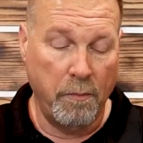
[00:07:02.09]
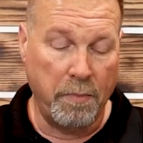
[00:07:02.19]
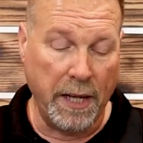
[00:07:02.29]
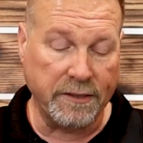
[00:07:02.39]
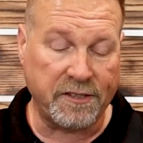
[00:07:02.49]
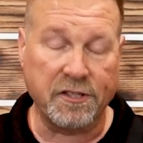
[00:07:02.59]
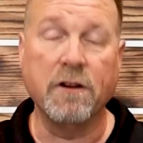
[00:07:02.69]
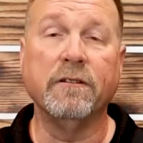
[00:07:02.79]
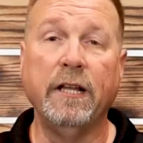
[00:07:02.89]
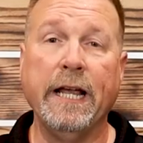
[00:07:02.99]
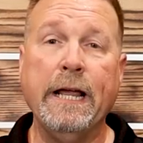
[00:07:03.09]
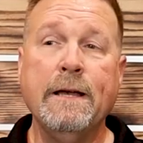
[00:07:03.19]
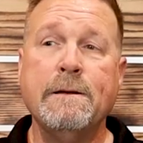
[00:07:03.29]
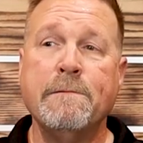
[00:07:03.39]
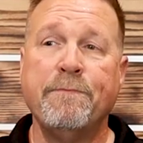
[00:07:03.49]
But certainly,
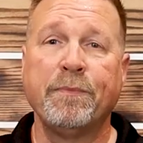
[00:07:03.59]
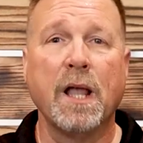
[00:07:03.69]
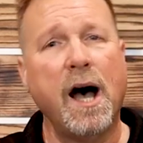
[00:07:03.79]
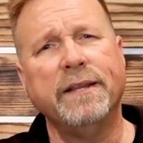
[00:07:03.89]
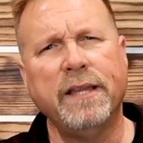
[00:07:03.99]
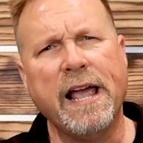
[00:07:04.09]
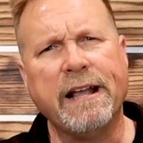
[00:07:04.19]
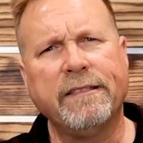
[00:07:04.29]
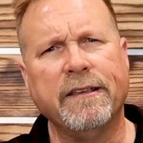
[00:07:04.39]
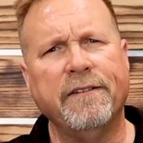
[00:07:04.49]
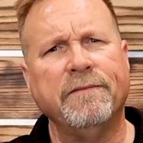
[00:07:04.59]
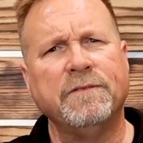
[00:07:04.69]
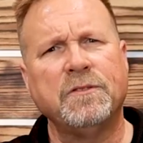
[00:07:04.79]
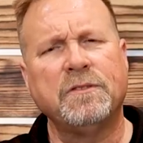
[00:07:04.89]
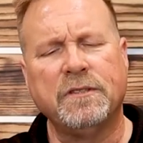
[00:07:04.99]
unlike
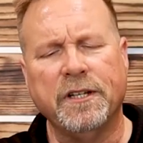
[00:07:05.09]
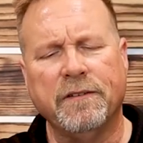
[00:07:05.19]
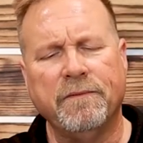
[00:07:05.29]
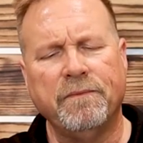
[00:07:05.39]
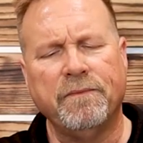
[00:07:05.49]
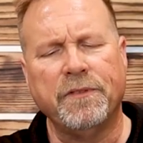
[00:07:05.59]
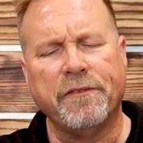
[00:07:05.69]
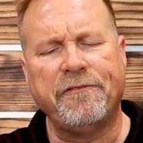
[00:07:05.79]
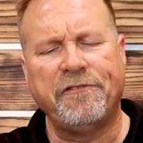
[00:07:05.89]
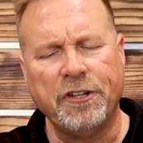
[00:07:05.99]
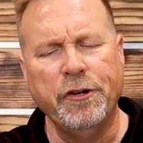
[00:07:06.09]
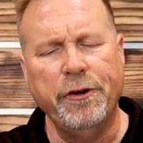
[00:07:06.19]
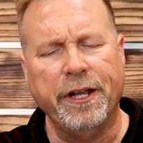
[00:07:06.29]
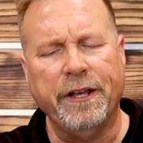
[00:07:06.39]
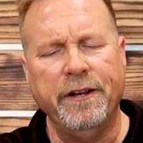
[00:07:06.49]
the
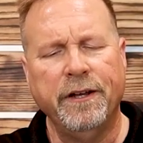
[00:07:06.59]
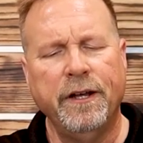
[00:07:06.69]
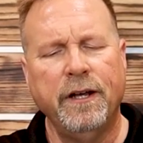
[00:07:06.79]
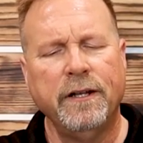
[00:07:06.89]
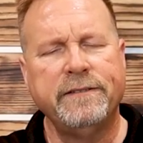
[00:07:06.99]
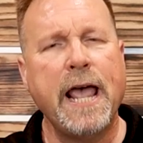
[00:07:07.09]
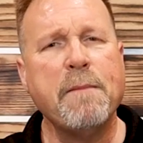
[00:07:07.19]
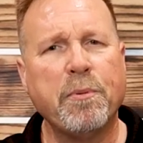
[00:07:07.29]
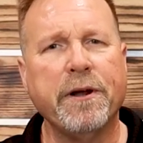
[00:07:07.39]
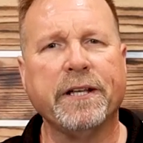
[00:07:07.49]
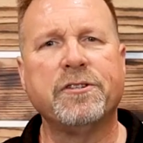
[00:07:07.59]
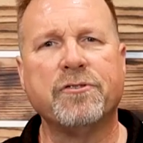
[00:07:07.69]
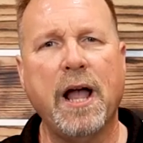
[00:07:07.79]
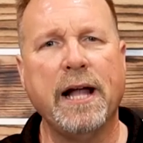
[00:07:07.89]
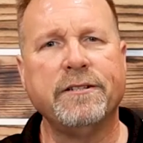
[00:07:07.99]
fluted tapered
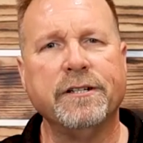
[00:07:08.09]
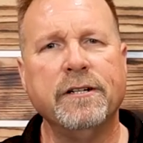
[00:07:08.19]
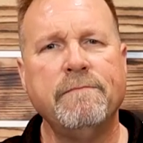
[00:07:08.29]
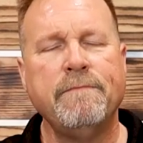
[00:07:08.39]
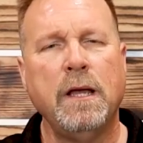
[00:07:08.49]
extractor,